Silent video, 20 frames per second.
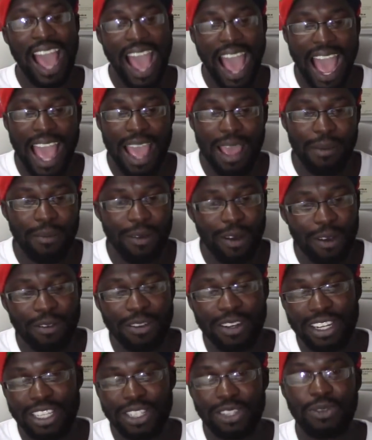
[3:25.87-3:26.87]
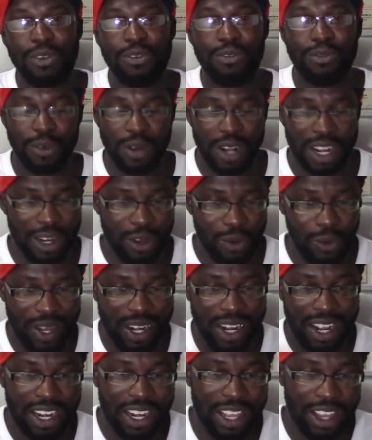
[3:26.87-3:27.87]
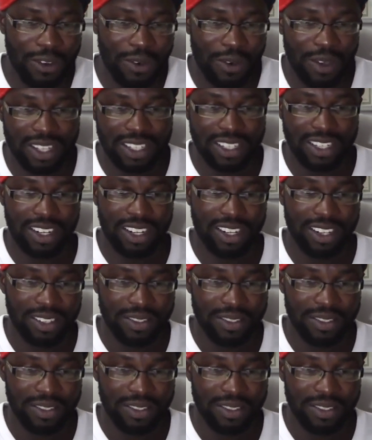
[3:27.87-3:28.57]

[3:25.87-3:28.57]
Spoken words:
I am loving the street food and the way that they're creating.